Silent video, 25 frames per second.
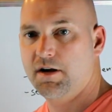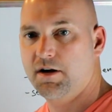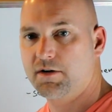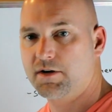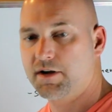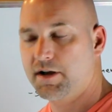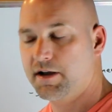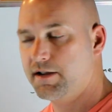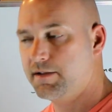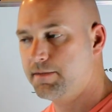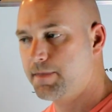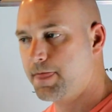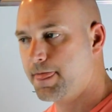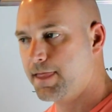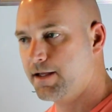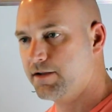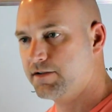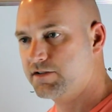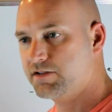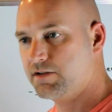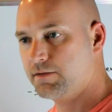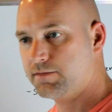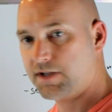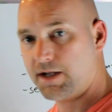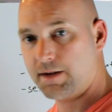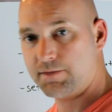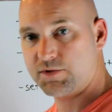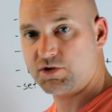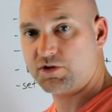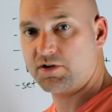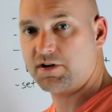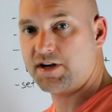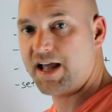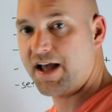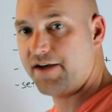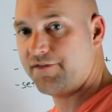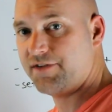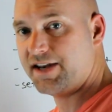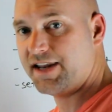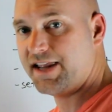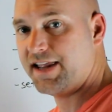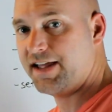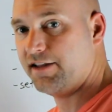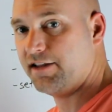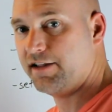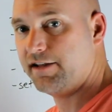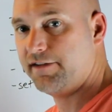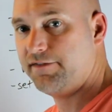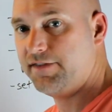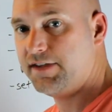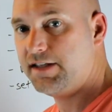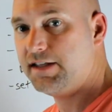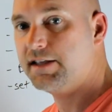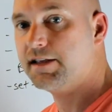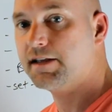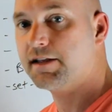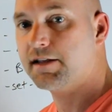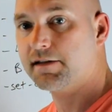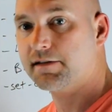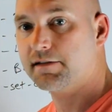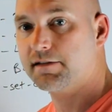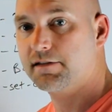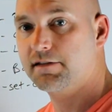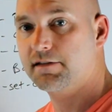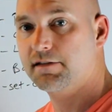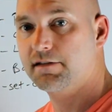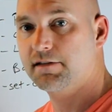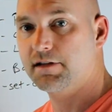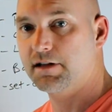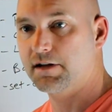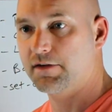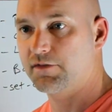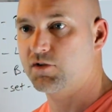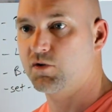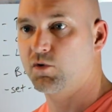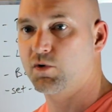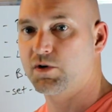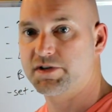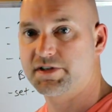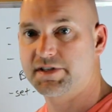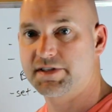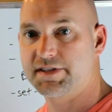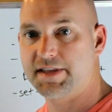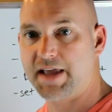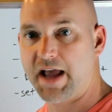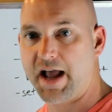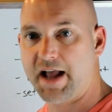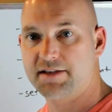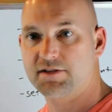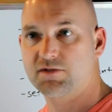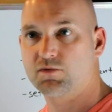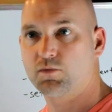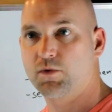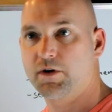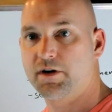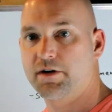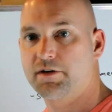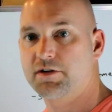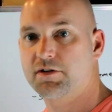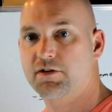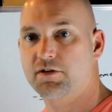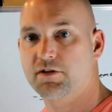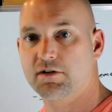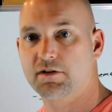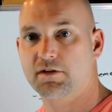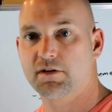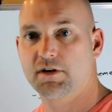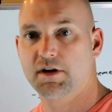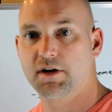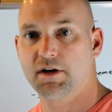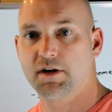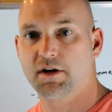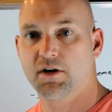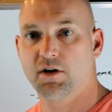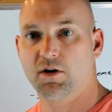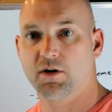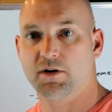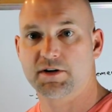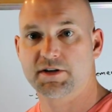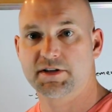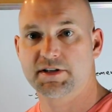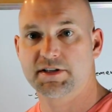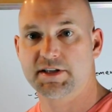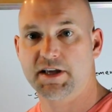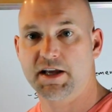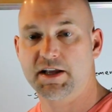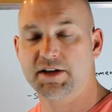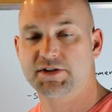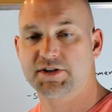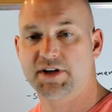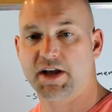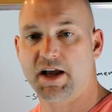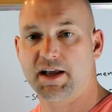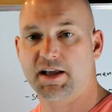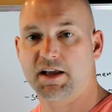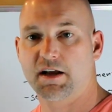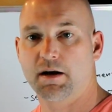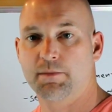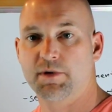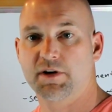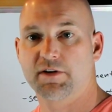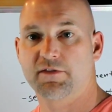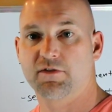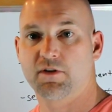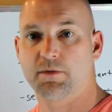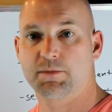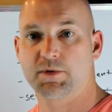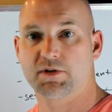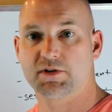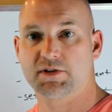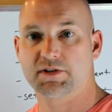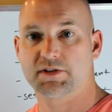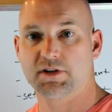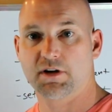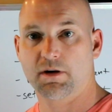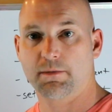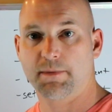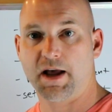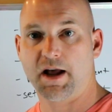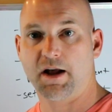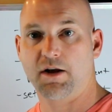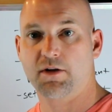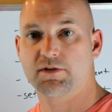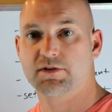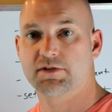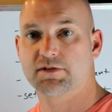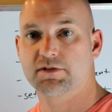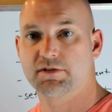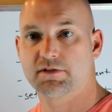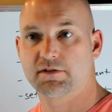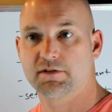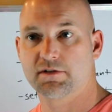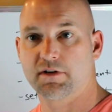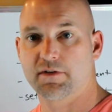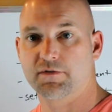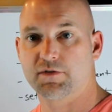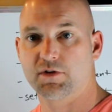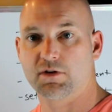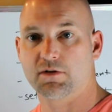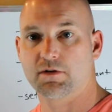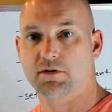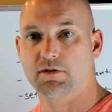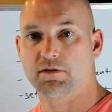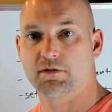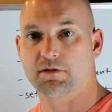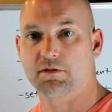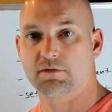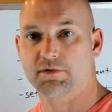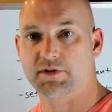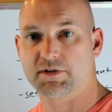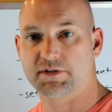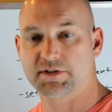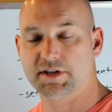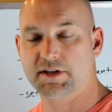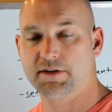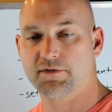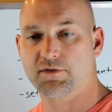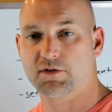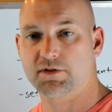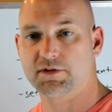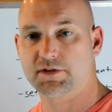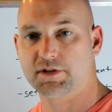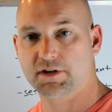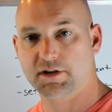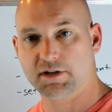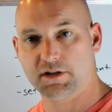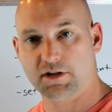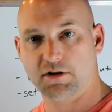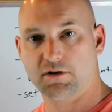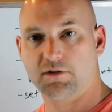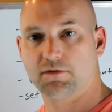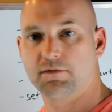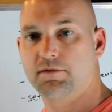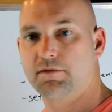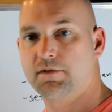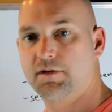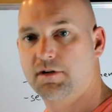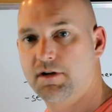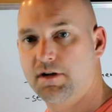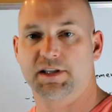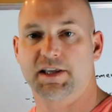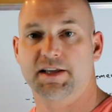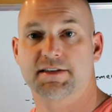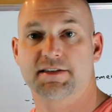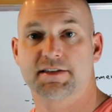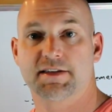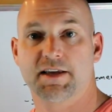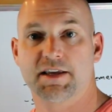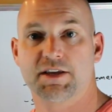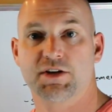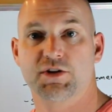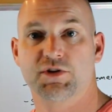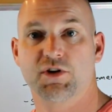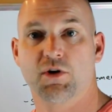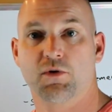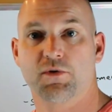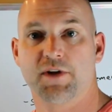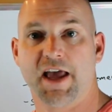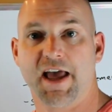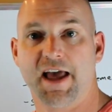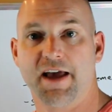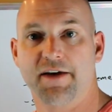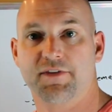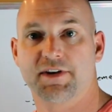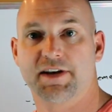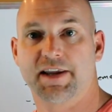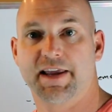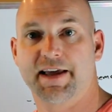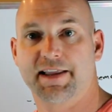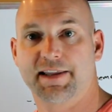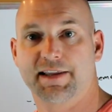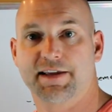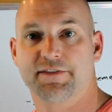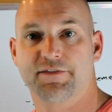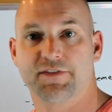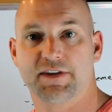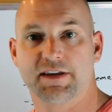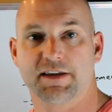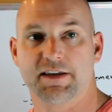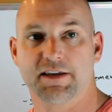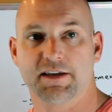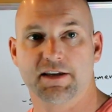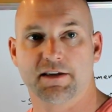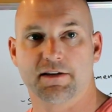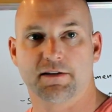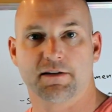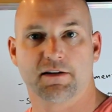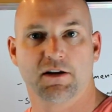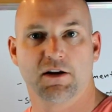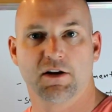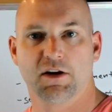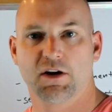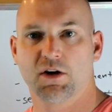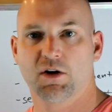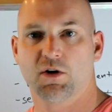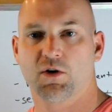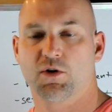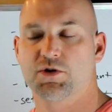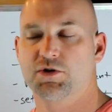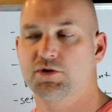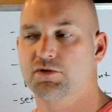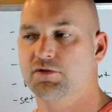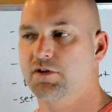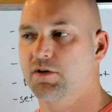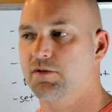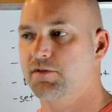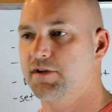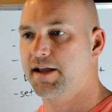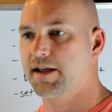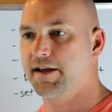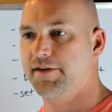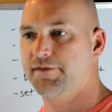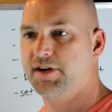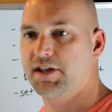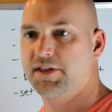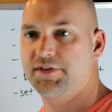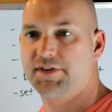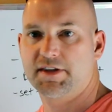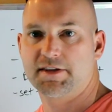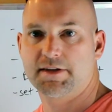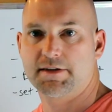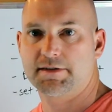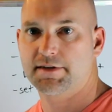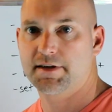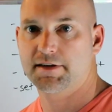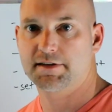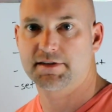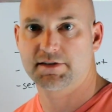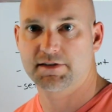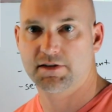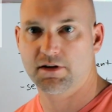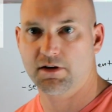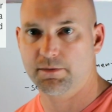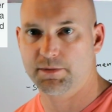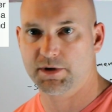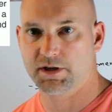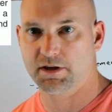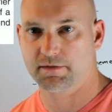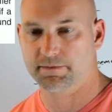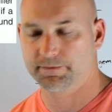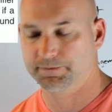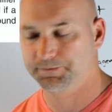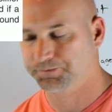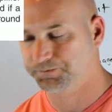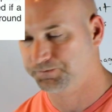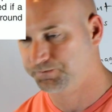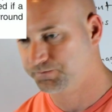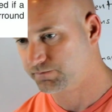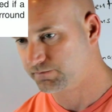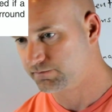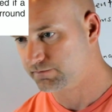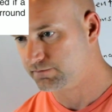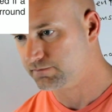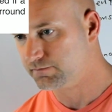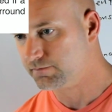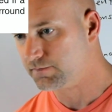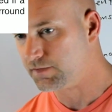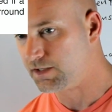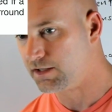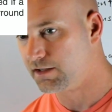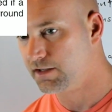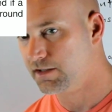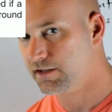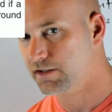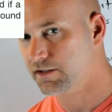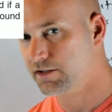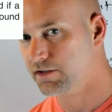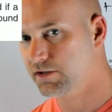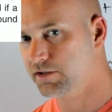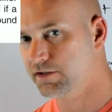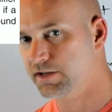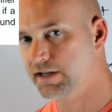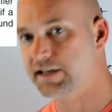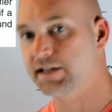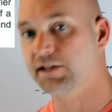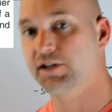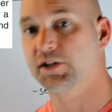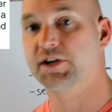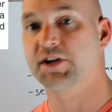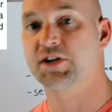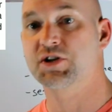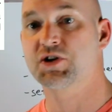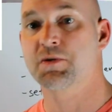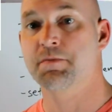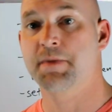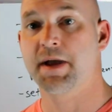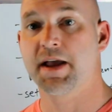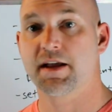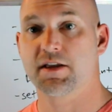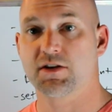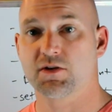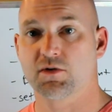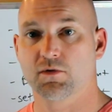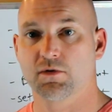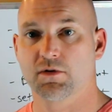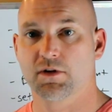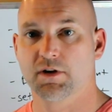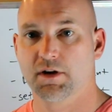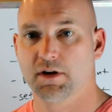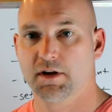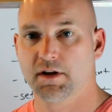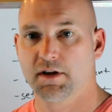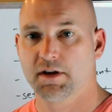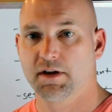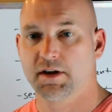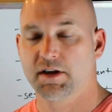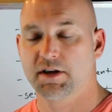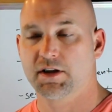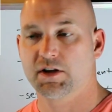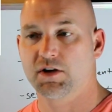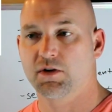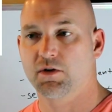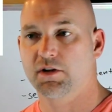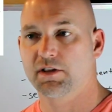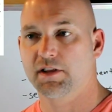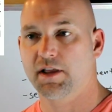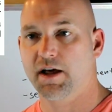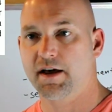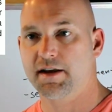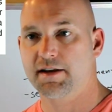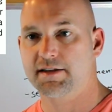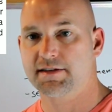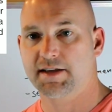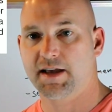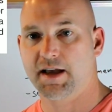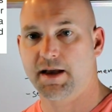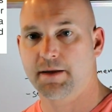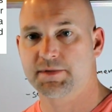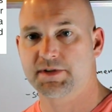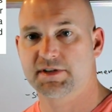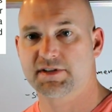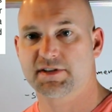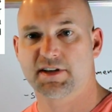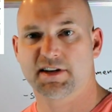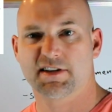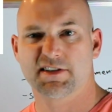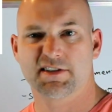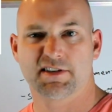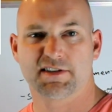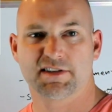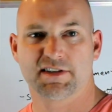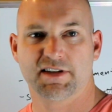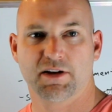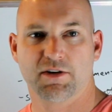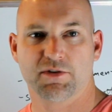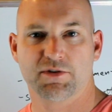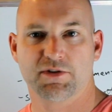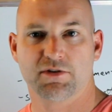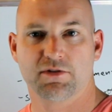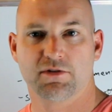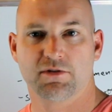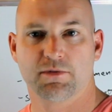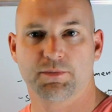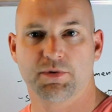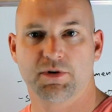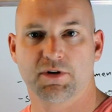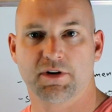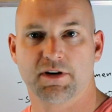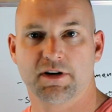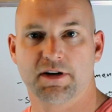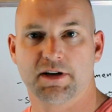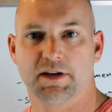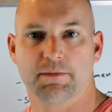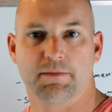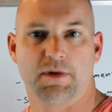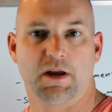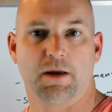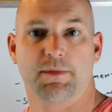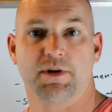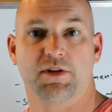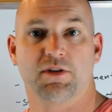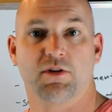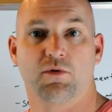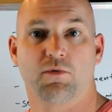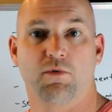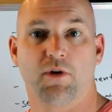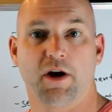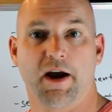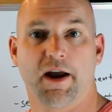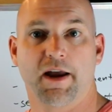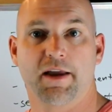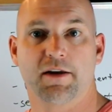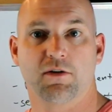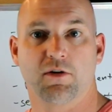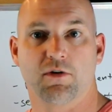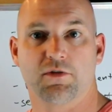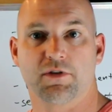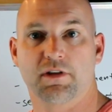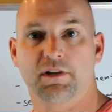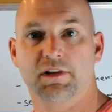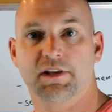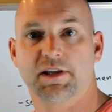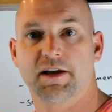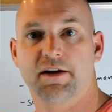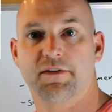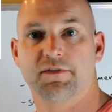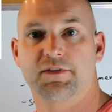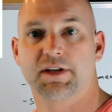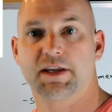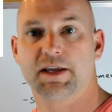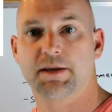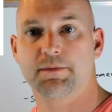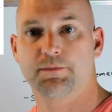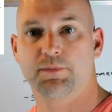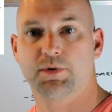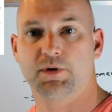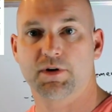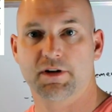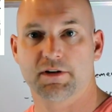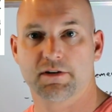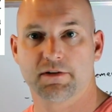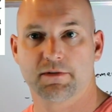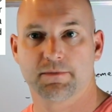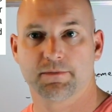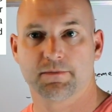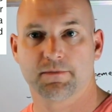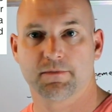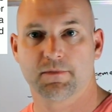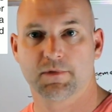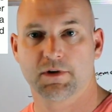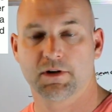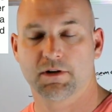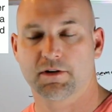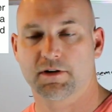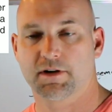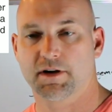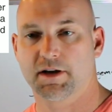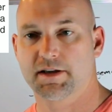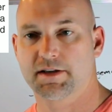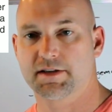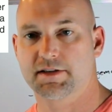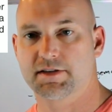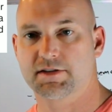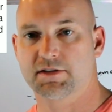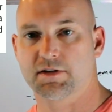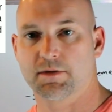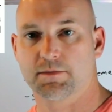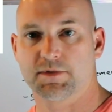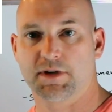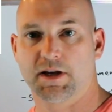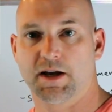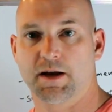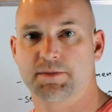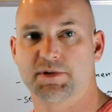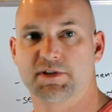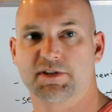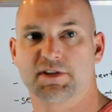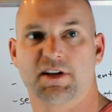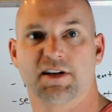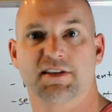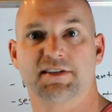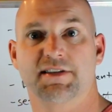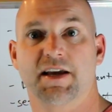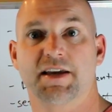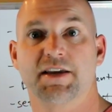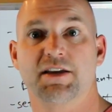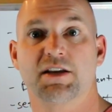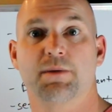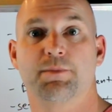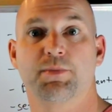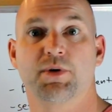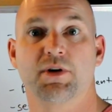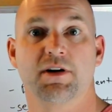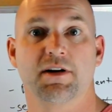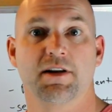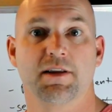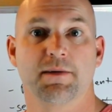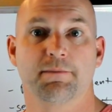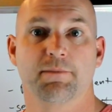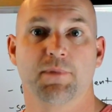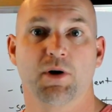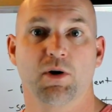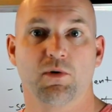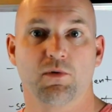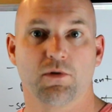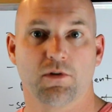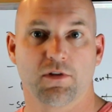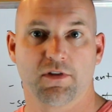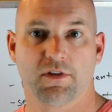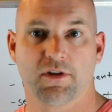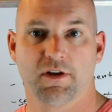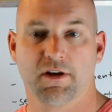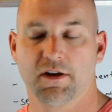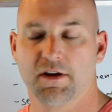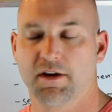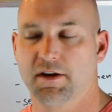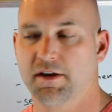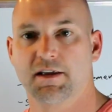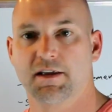Okay, now sometimes you're going to have an LFE in. And of course, that's where your RCA jack coming from your sub outs of your receiver is going to go. Let's say you don't have an LFE in or you have anything that says sub in. You need to look in your manual. You know, a lot of times it's going to just tell you to put it in maybe the right or the left input. Okay, and sometimes it's going to tell you to put it in both.